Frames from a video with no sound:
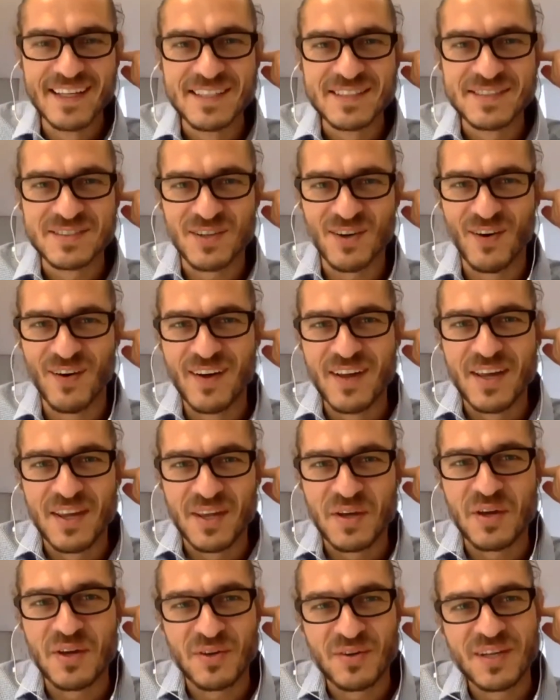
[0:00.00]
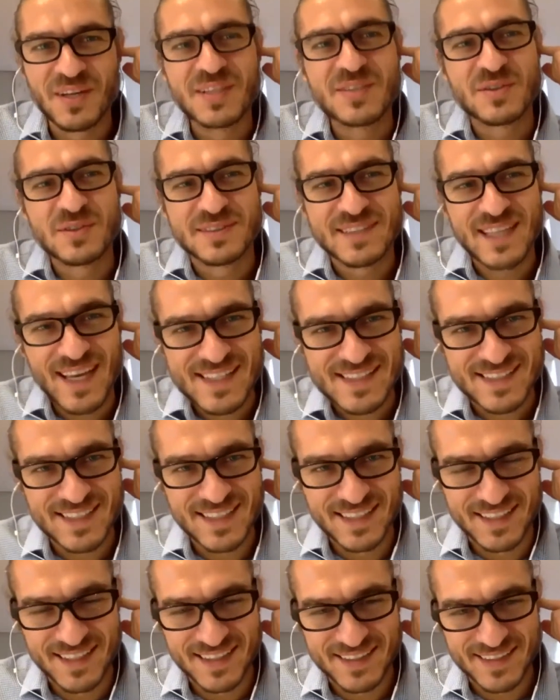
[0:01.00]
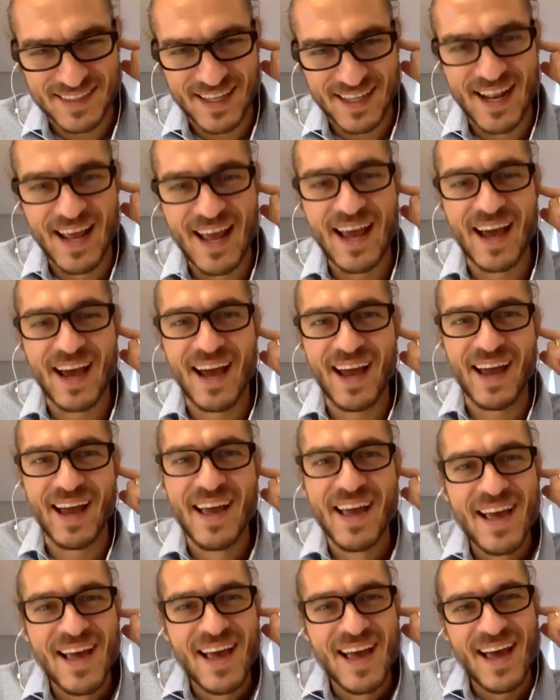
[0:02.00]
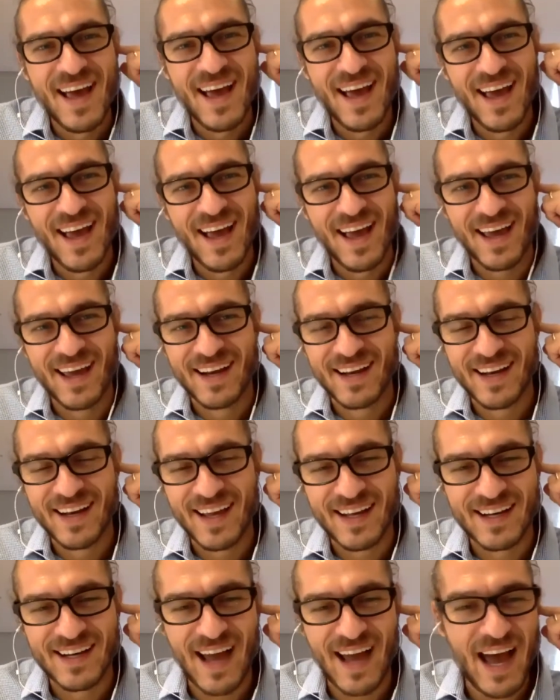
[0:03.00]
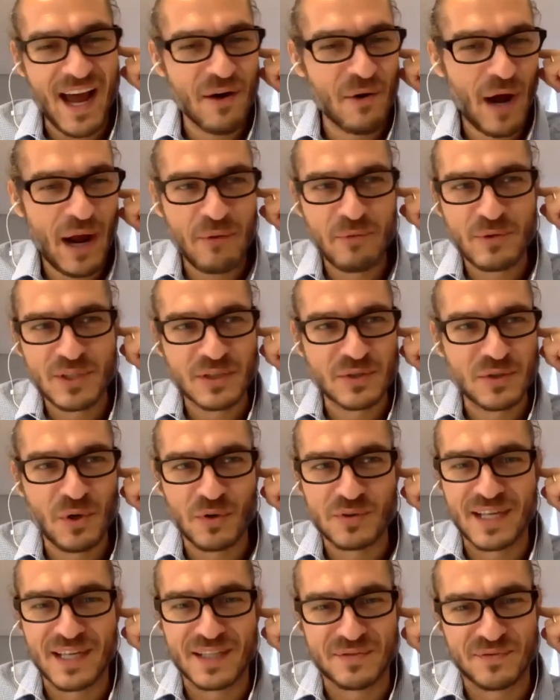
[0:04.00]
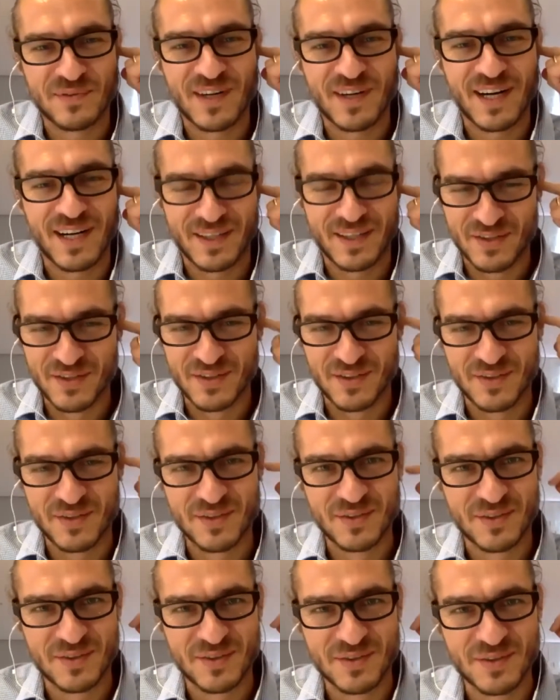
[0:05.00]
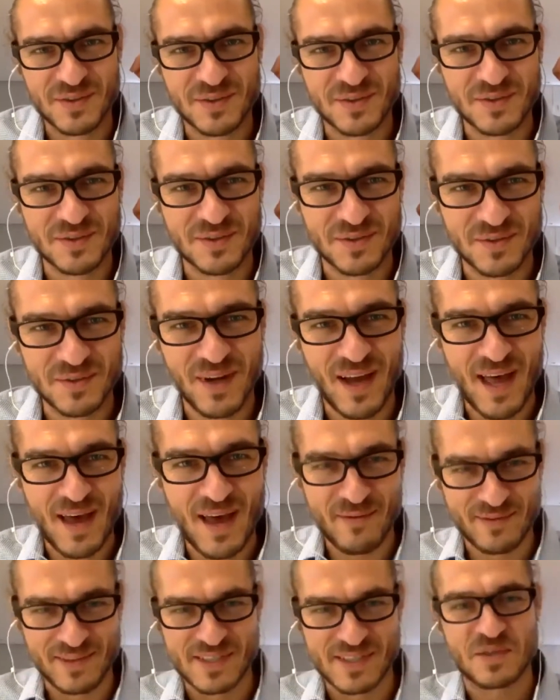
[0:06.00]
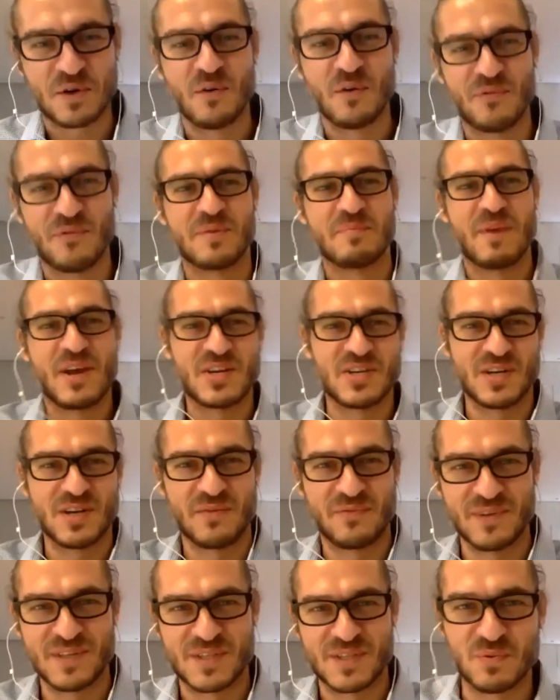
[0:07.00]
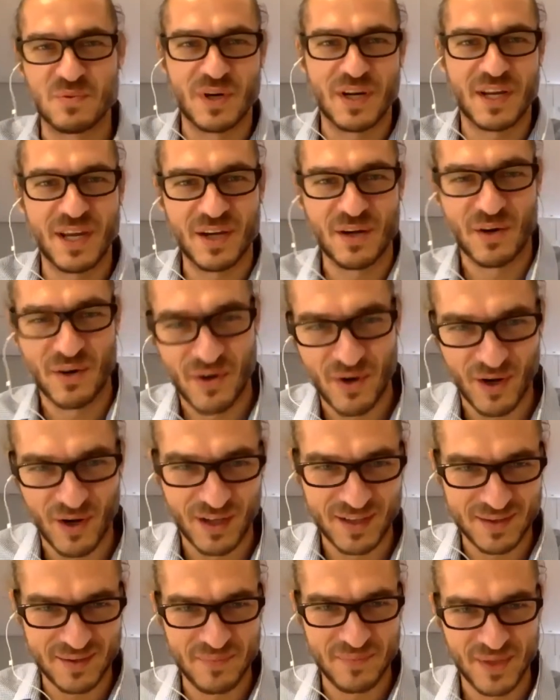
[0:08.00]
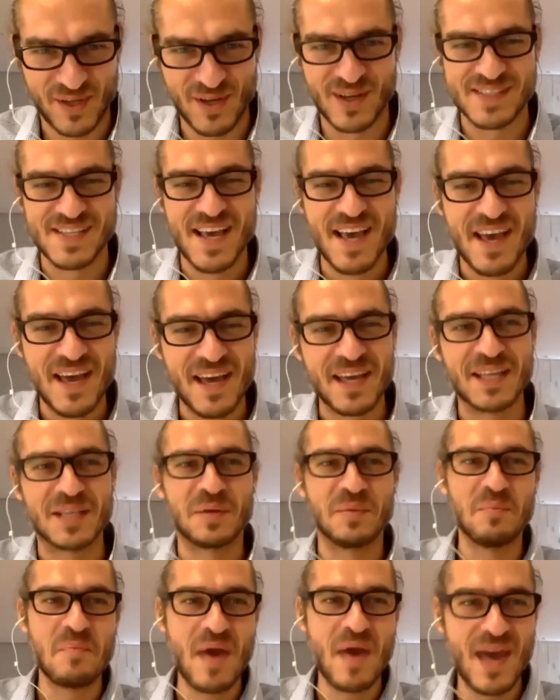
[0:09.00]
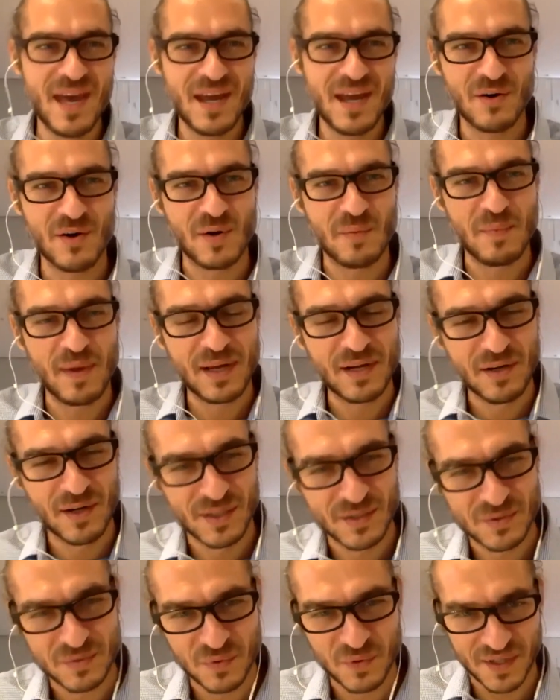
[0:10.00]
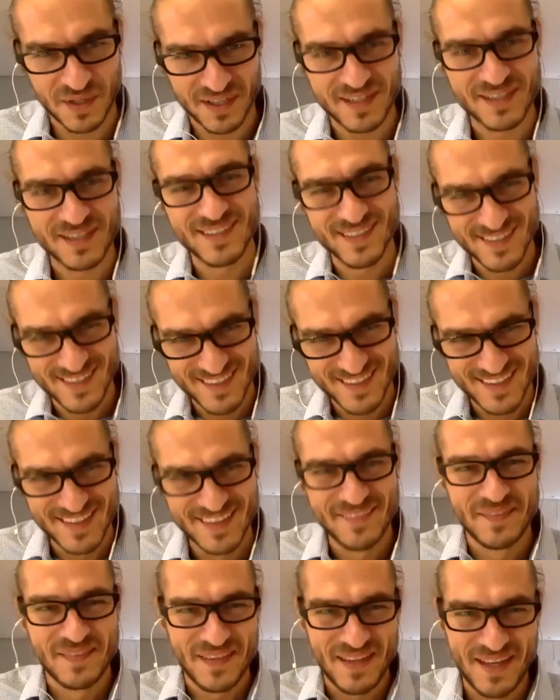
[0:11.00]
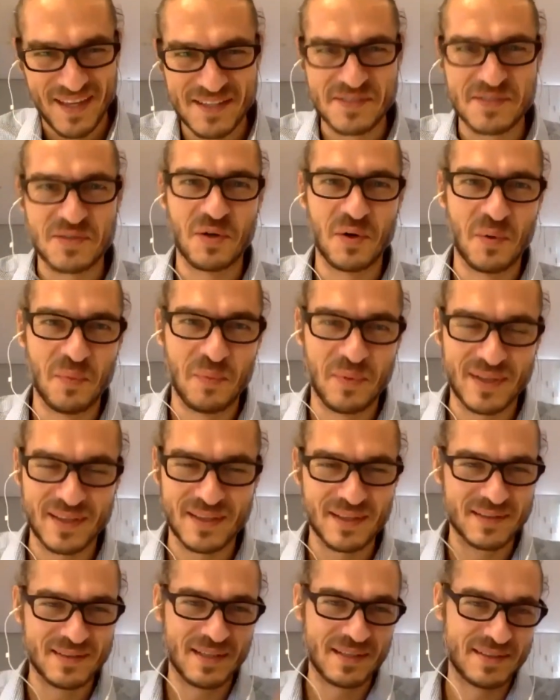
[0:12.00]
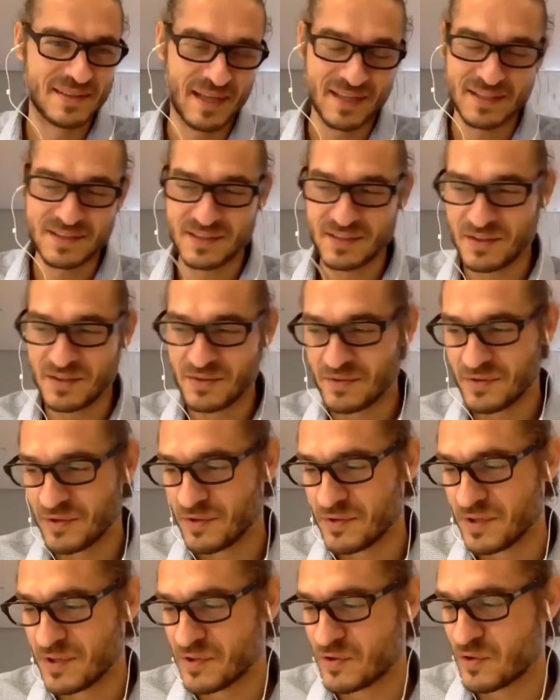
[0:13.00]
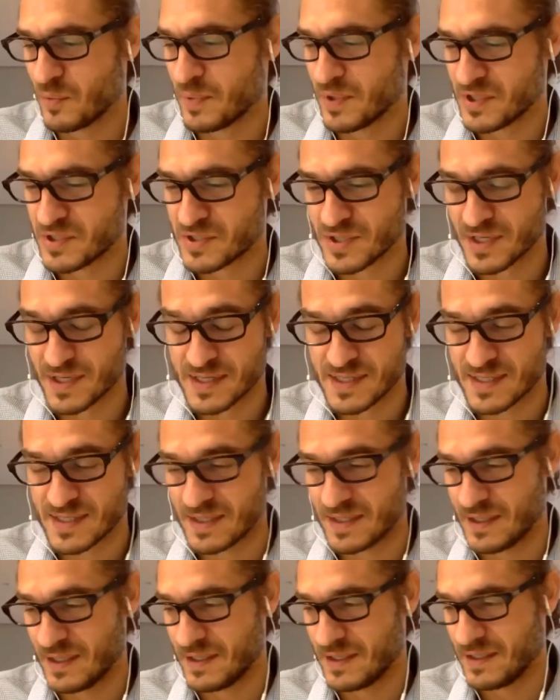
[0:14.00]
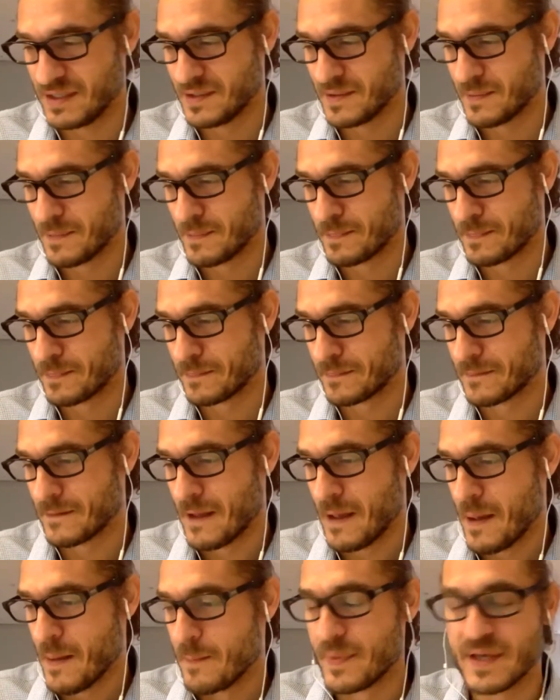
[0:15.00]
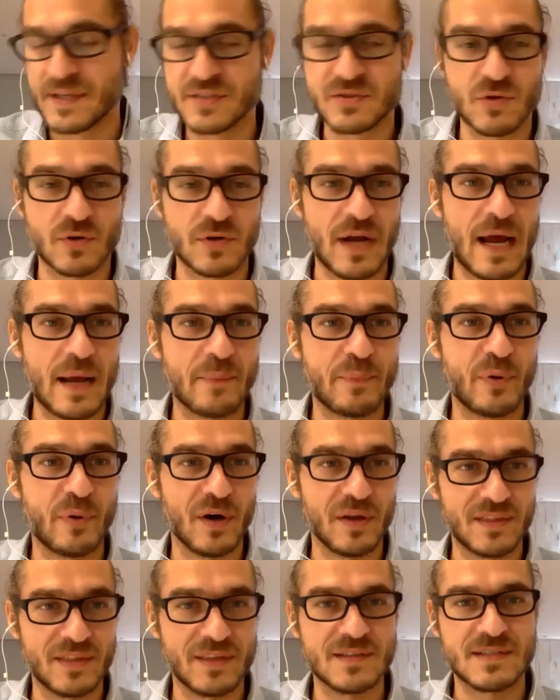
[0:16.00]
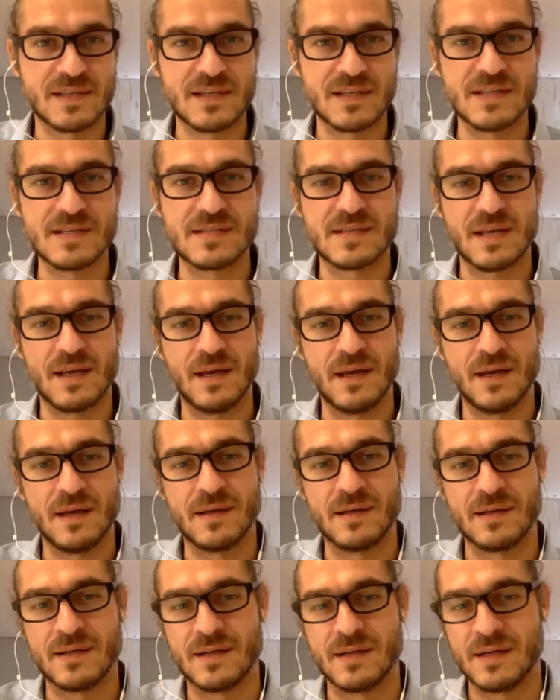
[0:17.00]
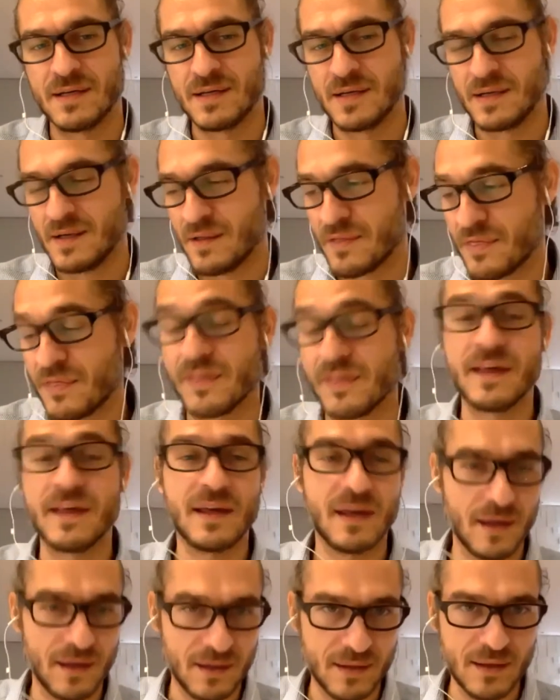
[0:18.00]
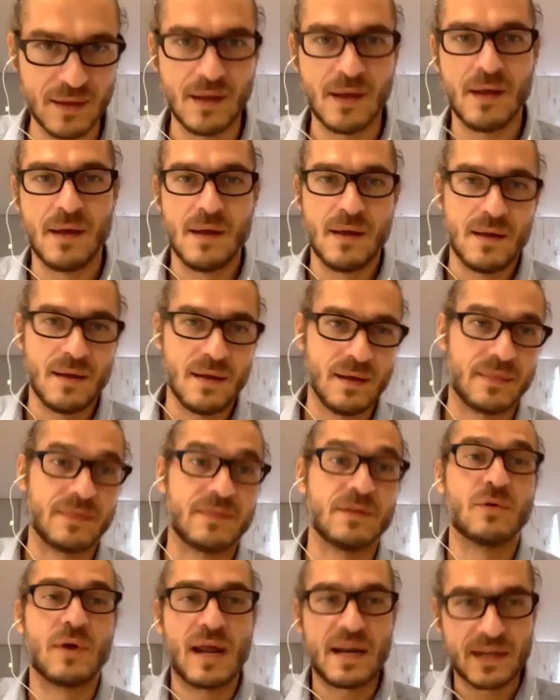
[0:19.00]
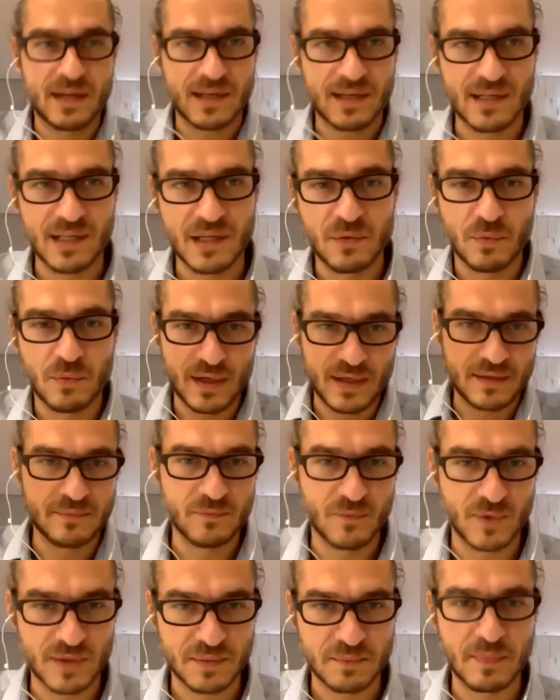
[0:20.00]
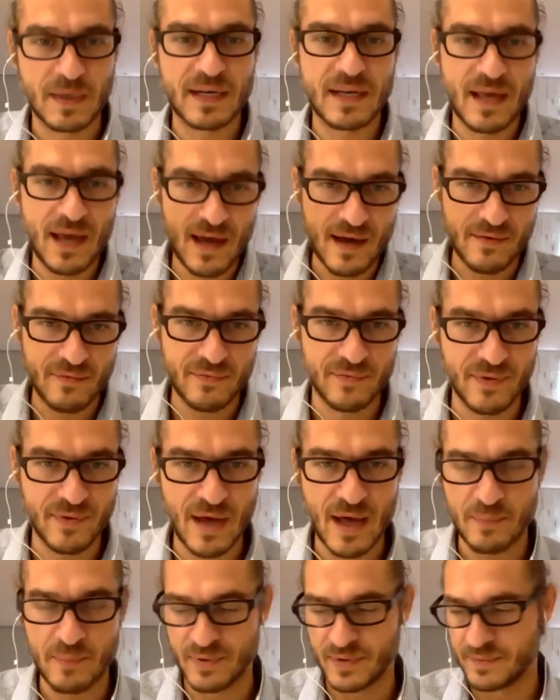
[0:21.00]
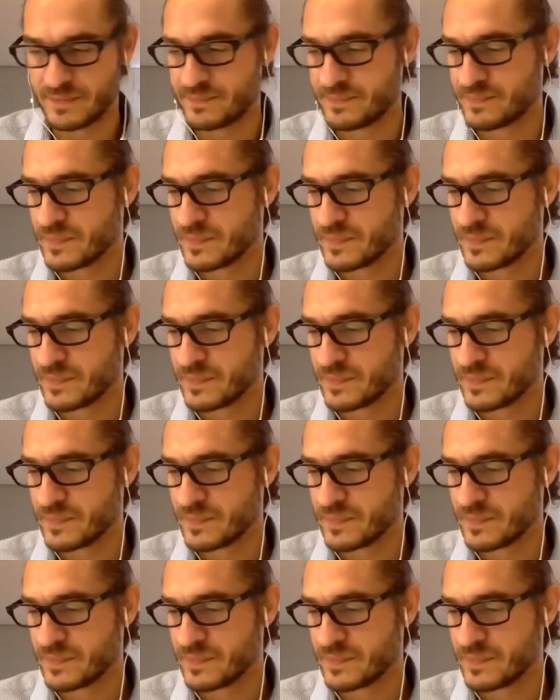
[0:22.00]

So you need to test it. And I wouldn't go that far to have this confirmation if it's working or not, because it may or may not work. And so, but then you need to be just based on hypothesis and thinking theoretically what might have happened.